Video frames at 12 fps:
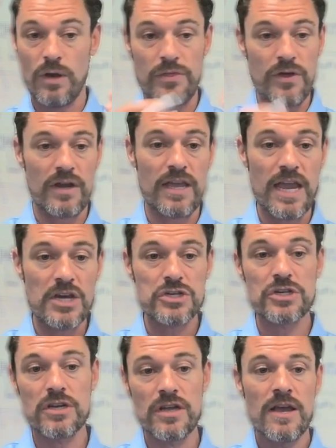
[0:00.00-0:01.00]

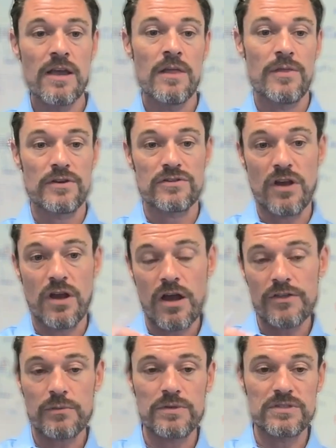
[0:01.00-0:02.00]
authentication, there's
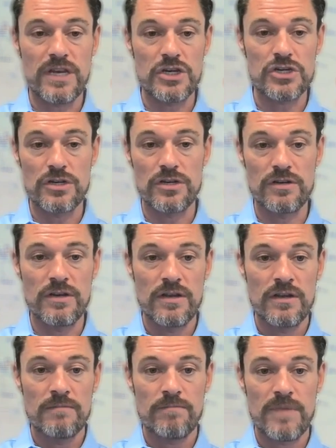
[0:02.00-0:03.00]
authorization
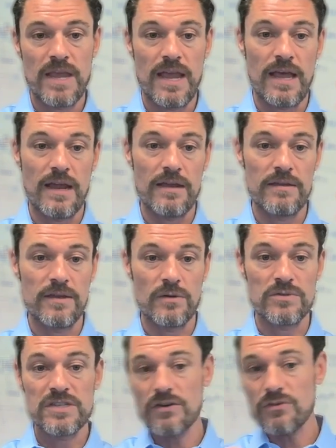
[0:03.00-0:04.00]
and
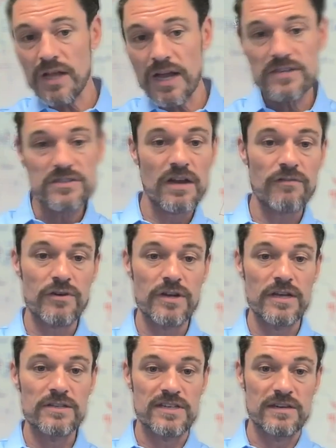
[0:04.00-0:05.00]
centralized
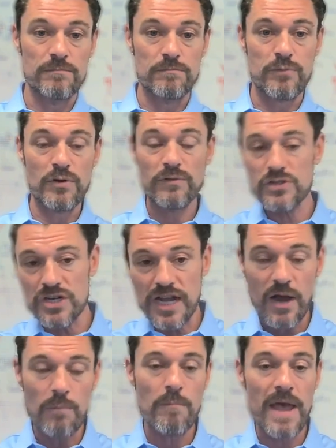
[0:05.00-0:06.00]
governance and privileged
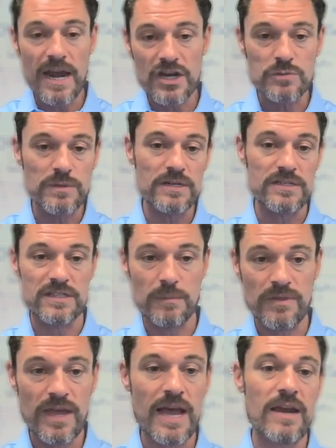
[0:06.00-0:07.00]
account management, some
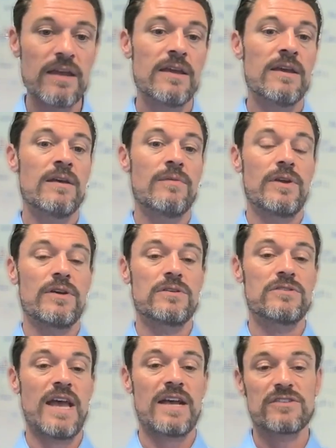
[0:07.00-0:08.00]
of that.
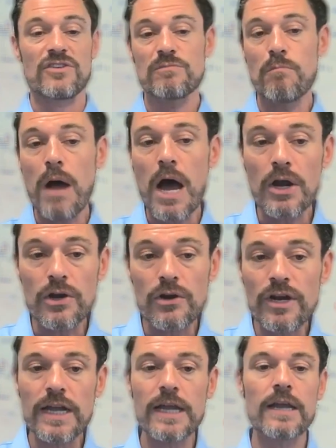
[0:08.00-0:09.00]
There's access
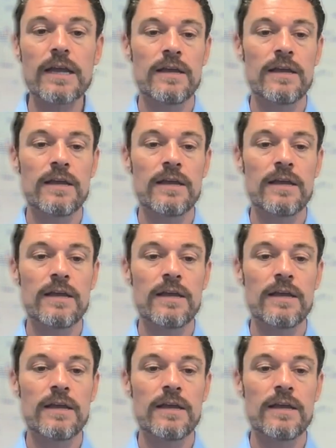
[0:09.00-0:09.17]
monitoring,